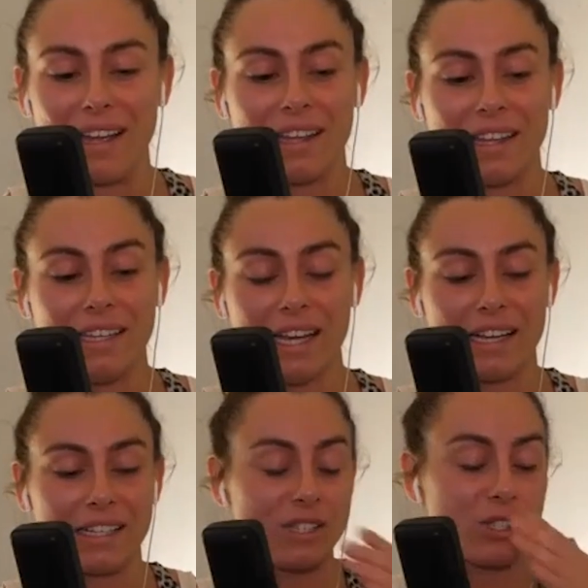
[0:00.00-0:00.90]

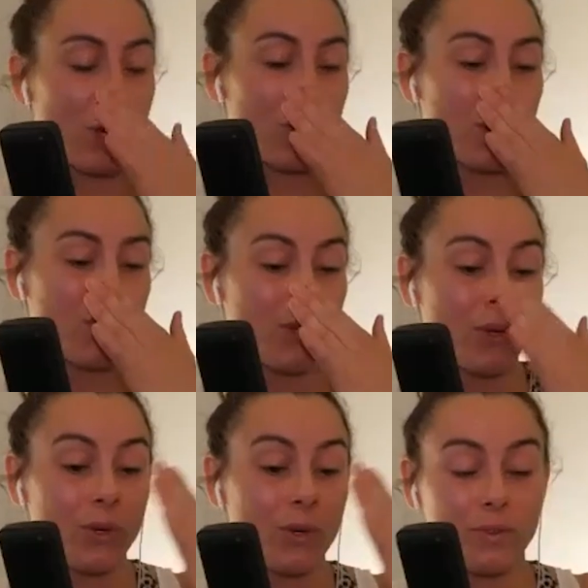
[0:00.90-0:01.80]
Yeah,
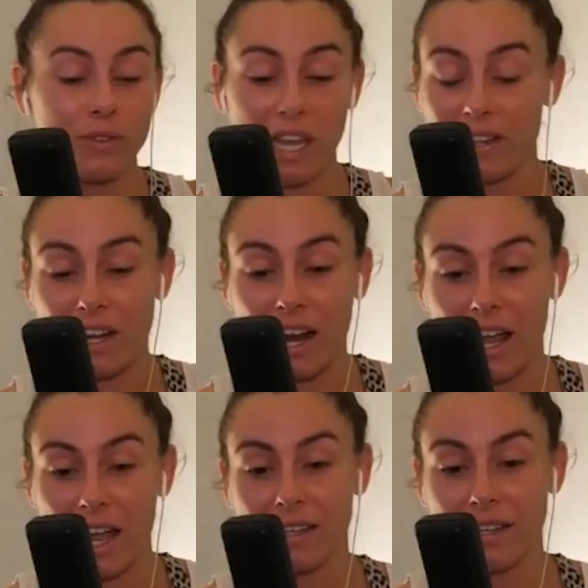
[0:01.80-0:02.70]
so, yeah, then I
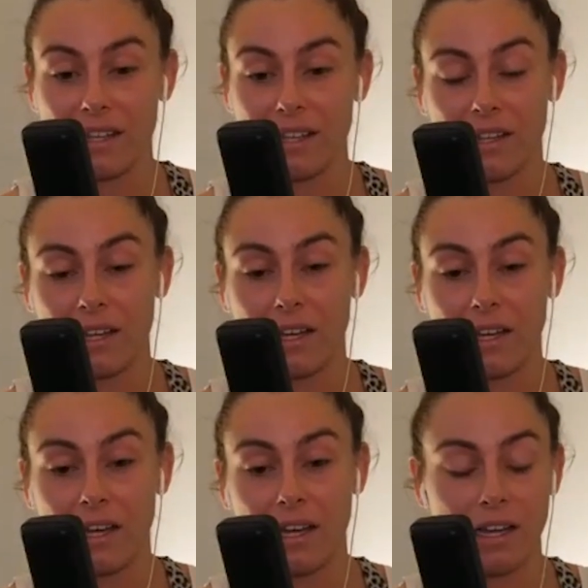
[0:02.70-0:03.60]
had
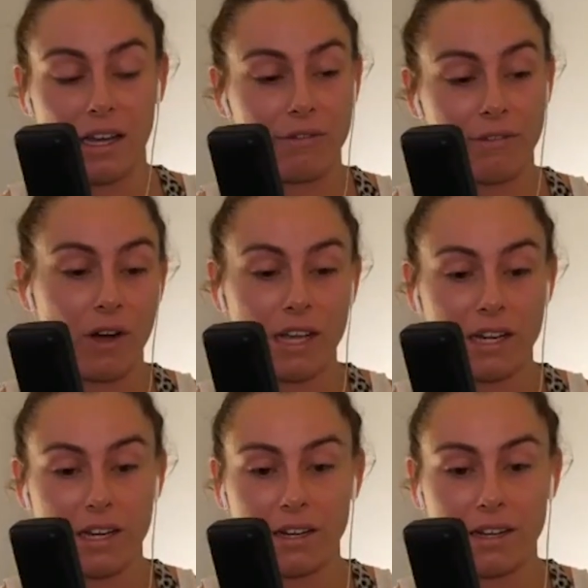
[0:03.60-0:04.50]
uh, a
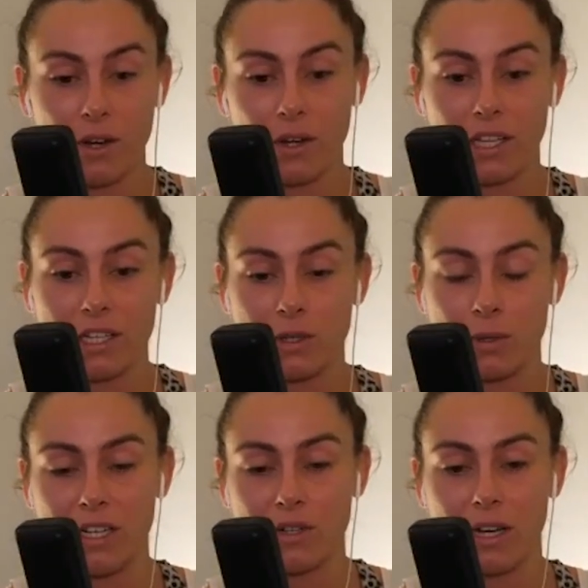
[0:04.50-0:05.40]
fight early
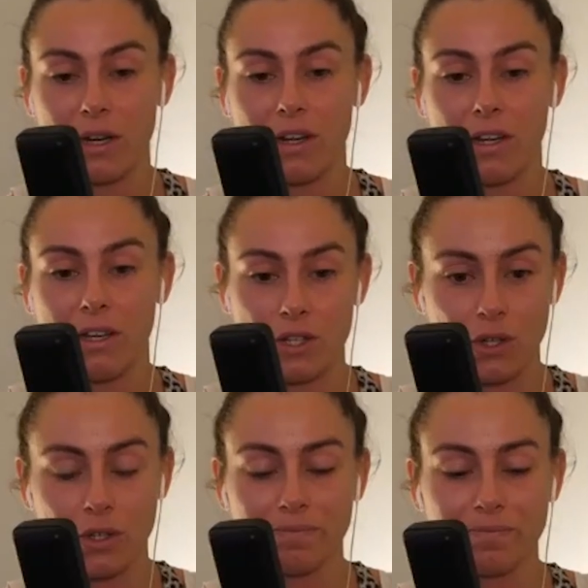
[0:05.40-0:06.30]
twenty
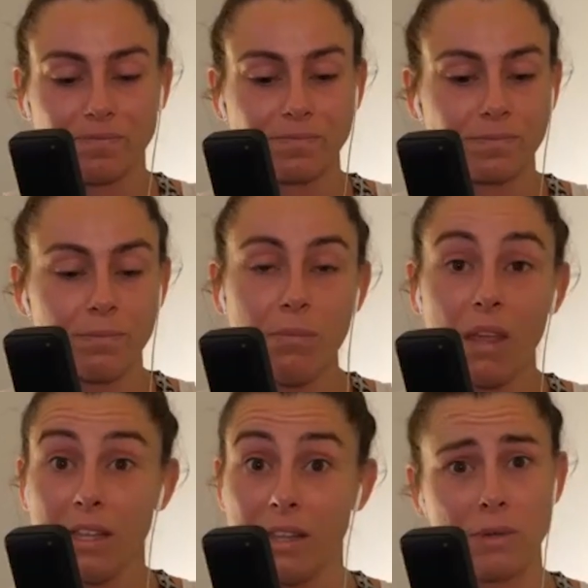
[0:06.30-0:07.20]
twenty-two,
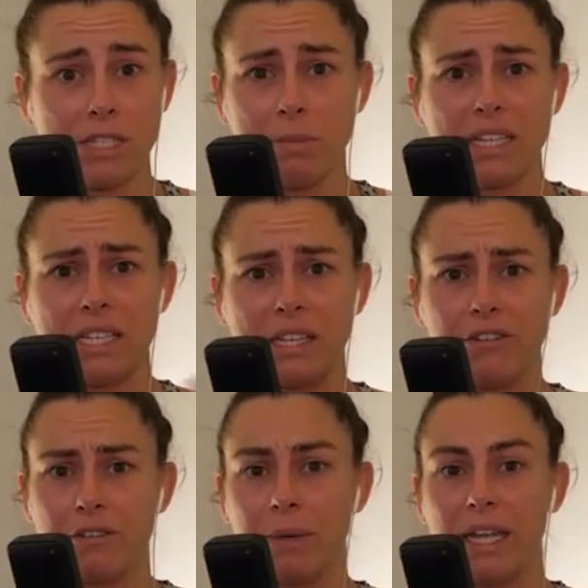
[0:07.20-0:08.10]
and that was a big deal
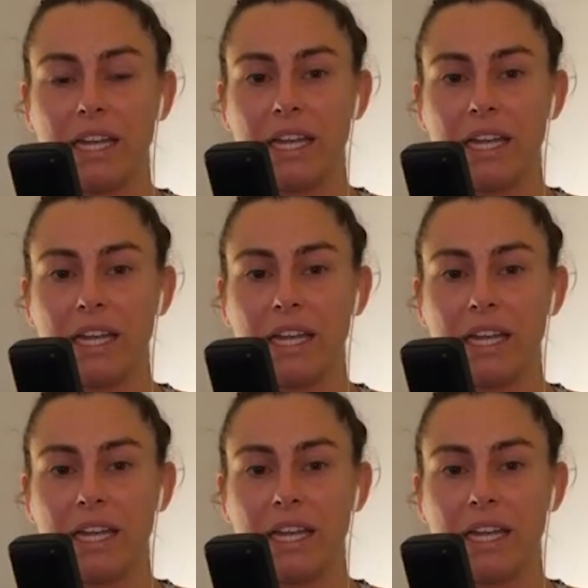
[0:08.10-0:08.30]
for me.